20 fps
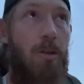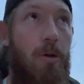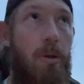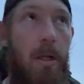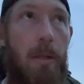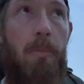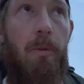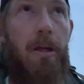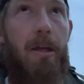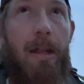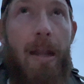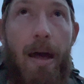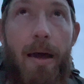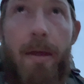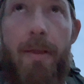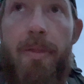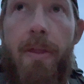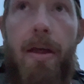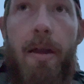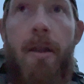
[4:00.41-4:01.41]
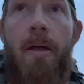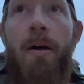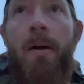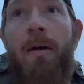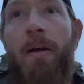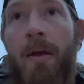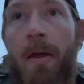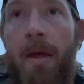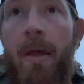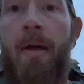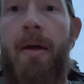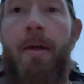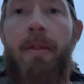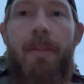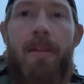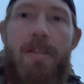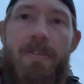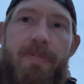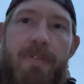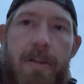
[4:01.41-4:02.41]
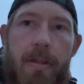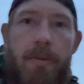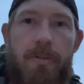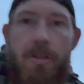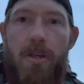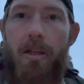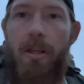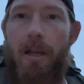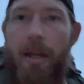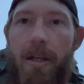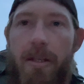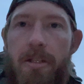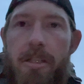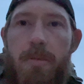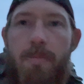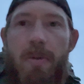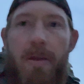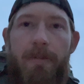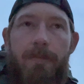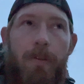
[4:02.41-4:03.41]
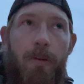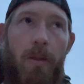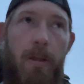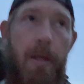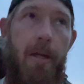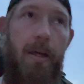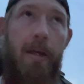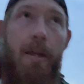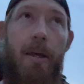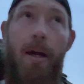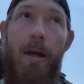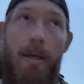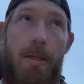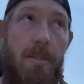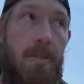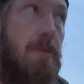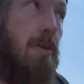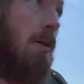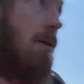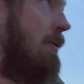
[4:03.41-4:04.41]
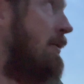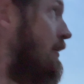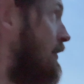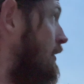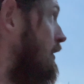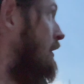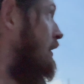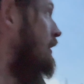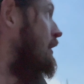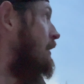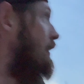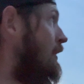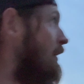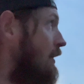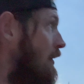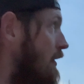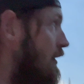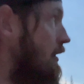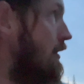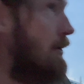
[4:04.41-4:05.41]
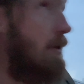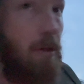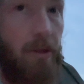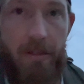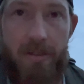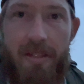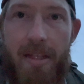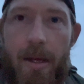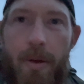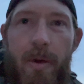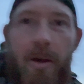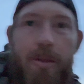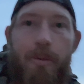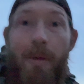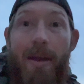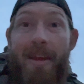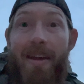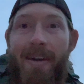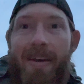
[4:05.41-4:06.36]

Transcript: you what I'm looking at, and then this video is gonna kind of just be fully uncut, so you can stay with me.